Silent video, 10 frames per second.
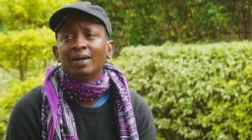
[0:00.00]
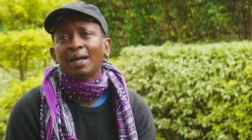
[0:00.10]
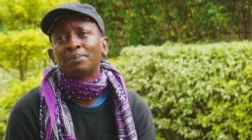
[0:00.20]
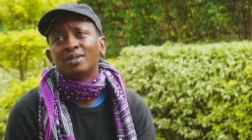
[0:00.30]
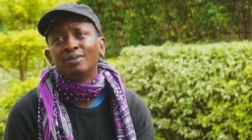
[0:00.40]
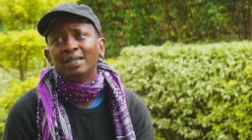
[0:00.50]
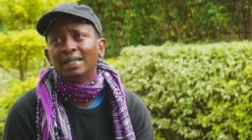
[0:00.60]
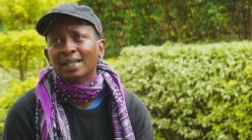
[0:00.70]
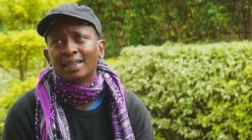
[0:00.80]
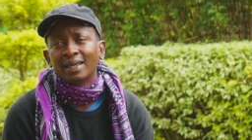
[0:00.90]
Well,
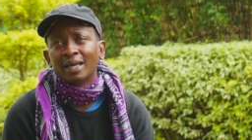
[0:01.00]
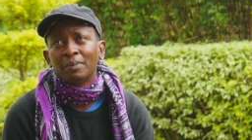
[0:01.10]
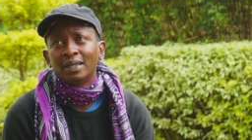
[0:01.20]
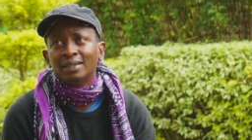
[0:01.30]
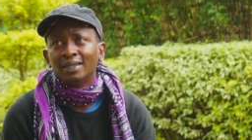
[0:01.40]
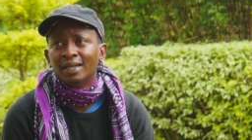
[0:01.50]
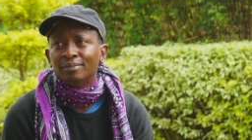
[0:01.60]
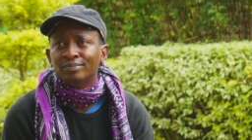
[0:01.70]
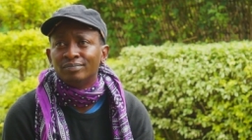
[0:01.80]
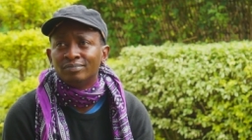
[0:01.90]
absolutely nothing. I mean,
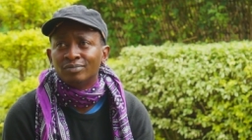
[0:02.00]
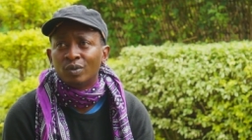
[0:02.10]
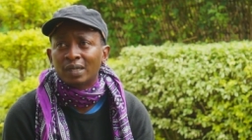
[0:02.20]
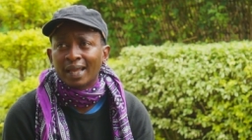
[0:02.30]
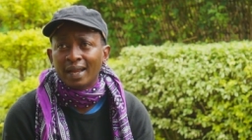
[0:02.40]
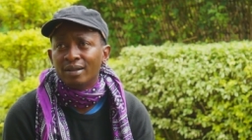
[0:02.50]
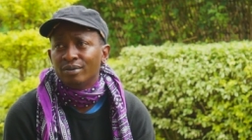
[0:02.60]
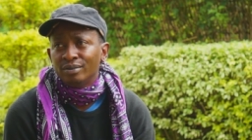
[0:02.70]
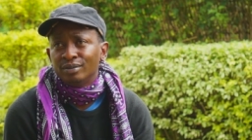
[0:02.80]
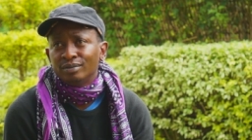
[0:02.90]
um, what can
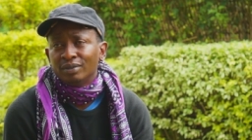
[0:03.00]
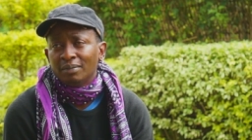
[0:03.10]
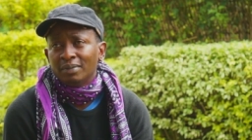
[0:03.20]
you do?